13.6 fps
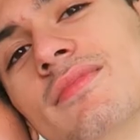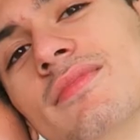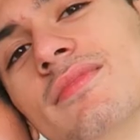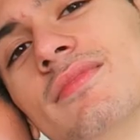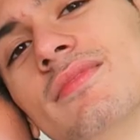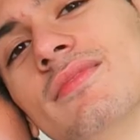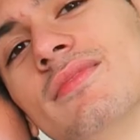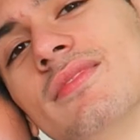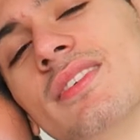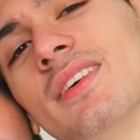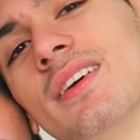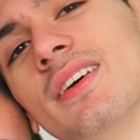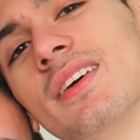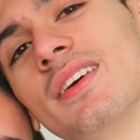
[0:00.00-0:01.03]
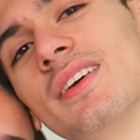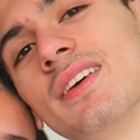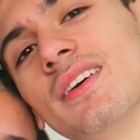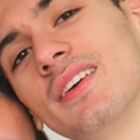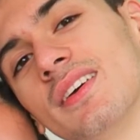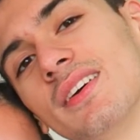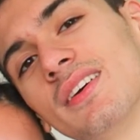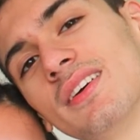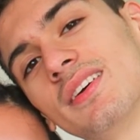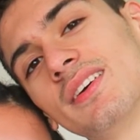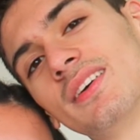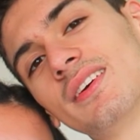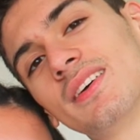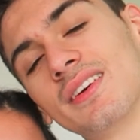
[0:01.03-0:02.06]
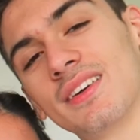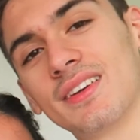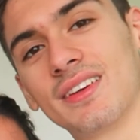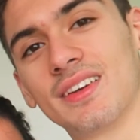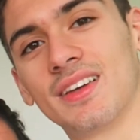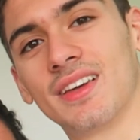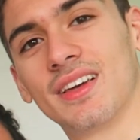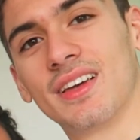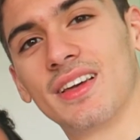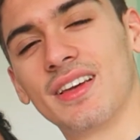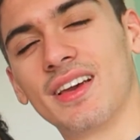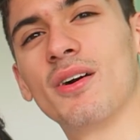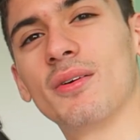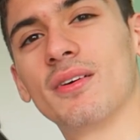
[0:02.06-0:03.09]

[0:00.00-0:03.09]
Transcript: The person shown says nothing.